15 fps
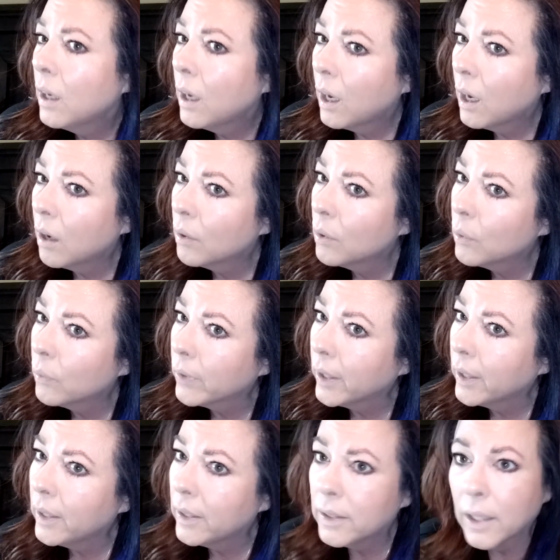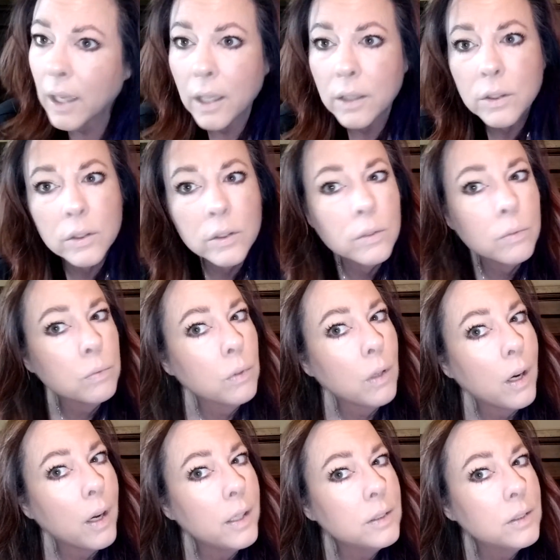how great that just
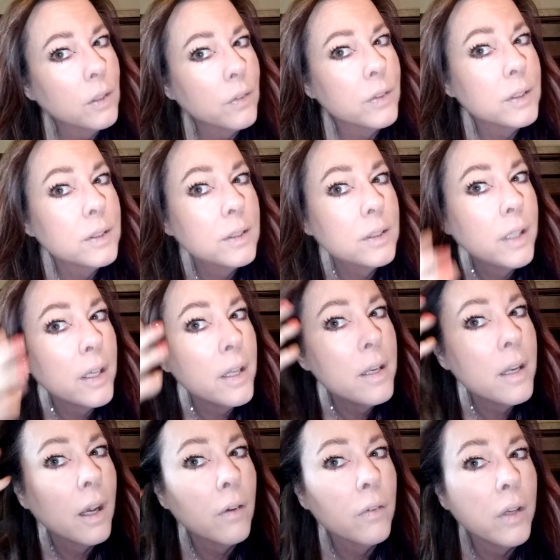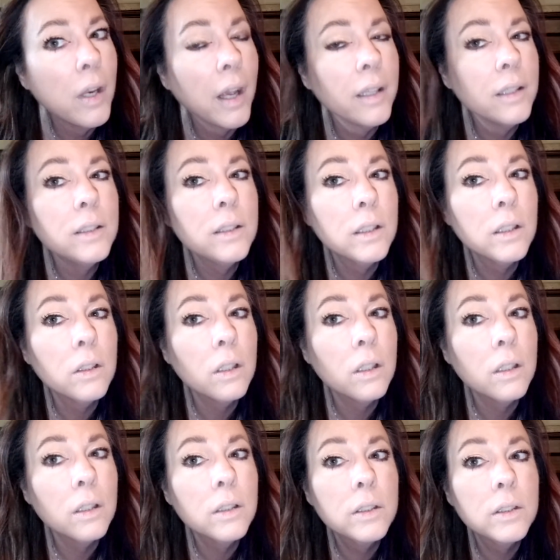rides on the skin, how nice it
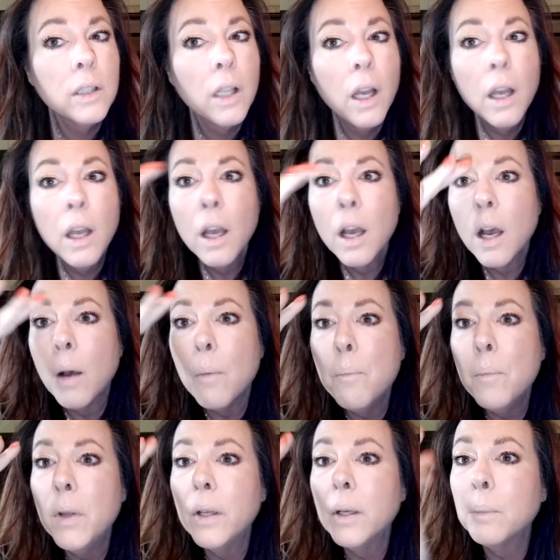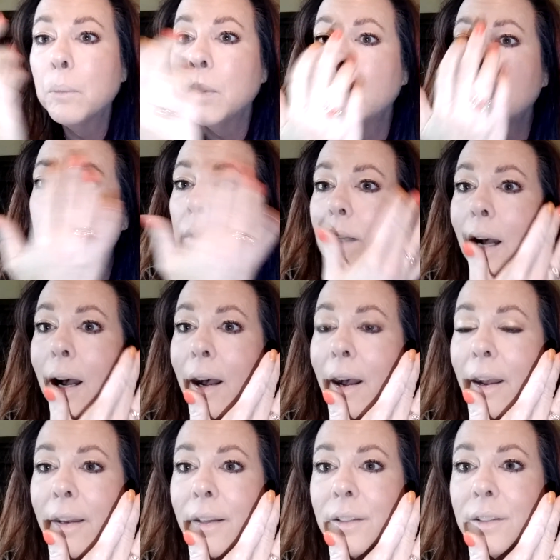looks. A minimal
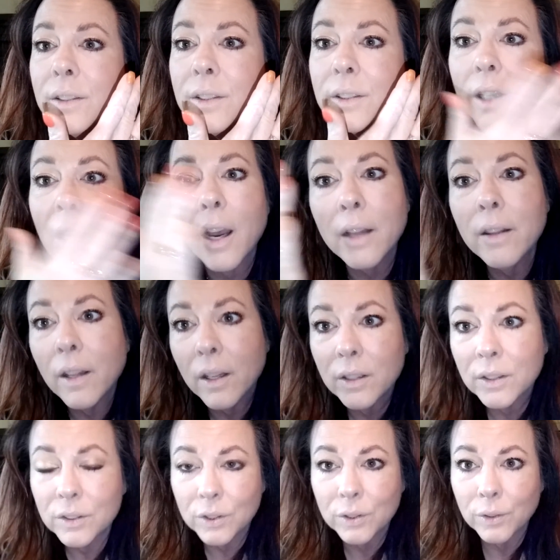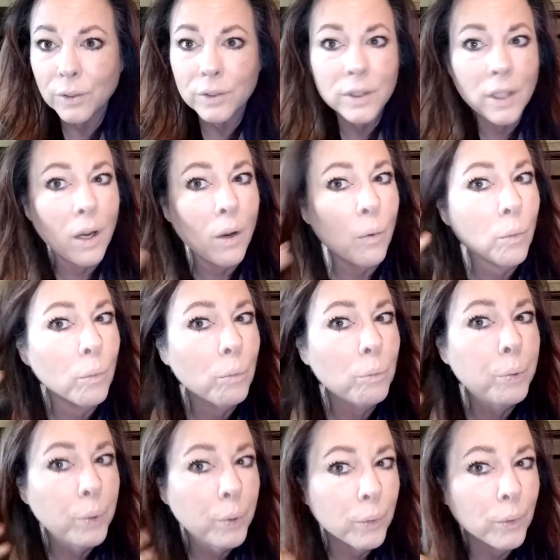eyes. I thought it turned out
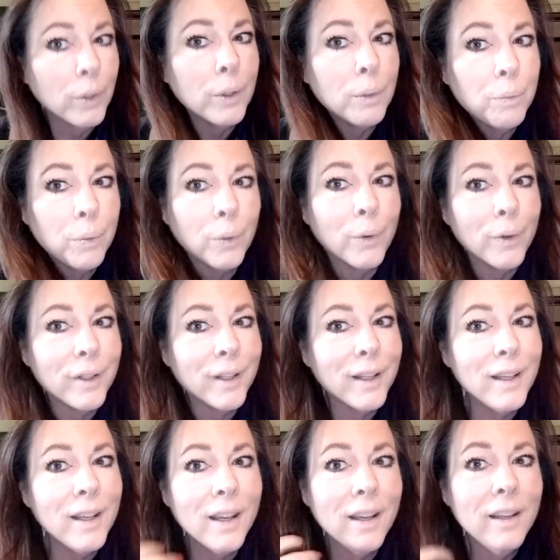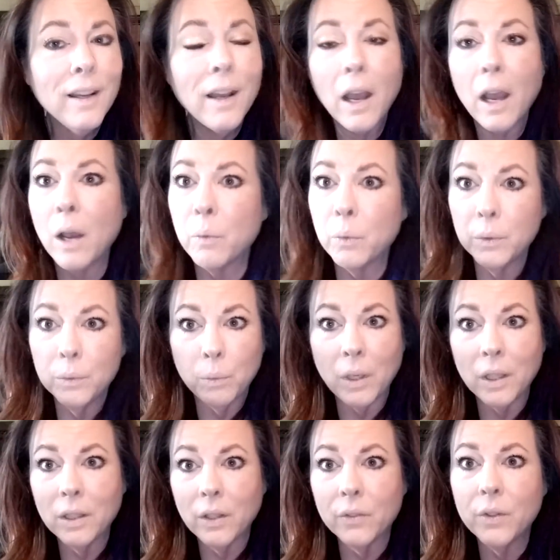really pretty. I would
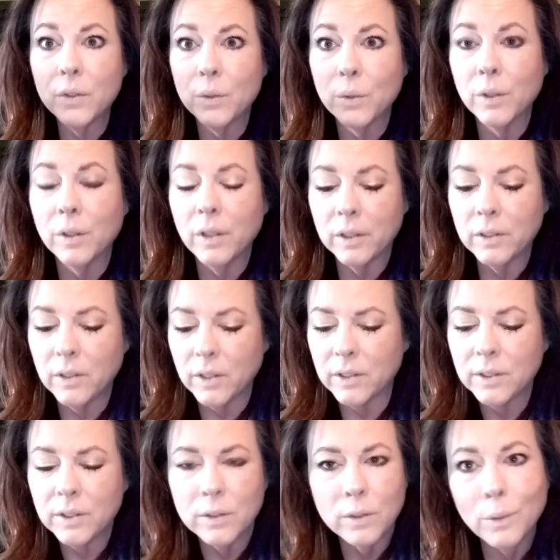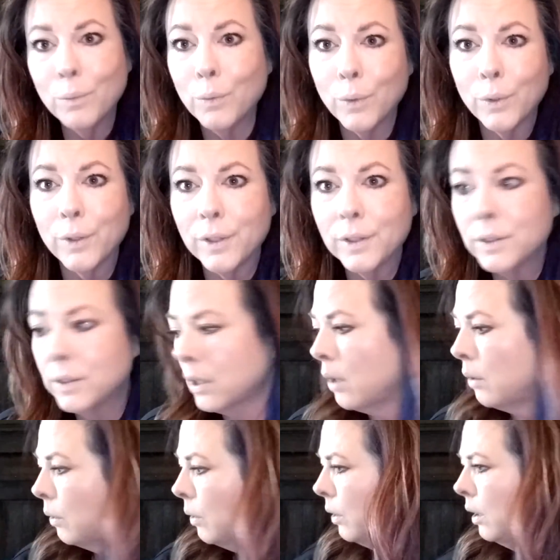walk out the door like this, no worries.
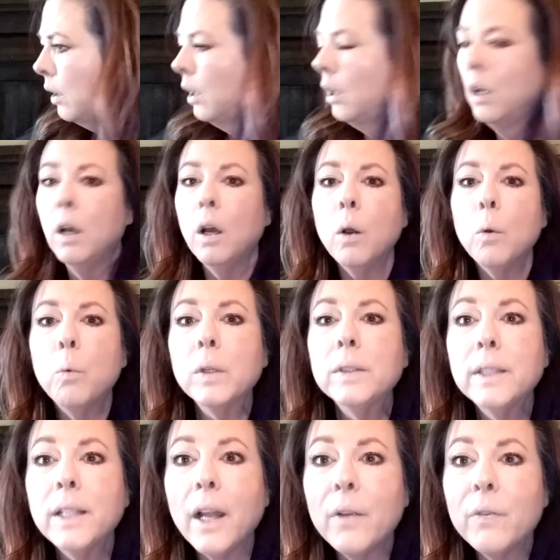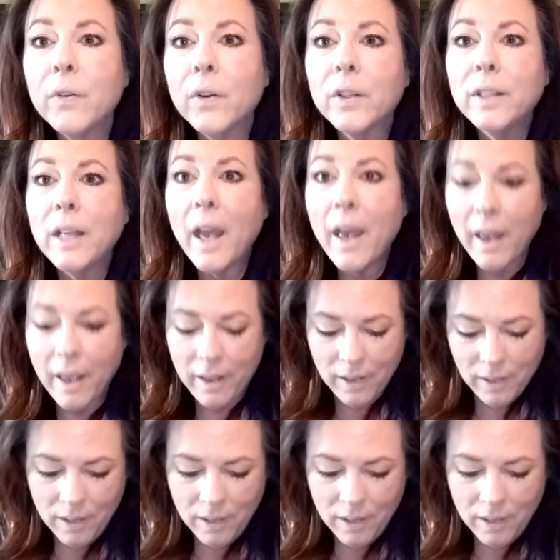Oh, what did I forget?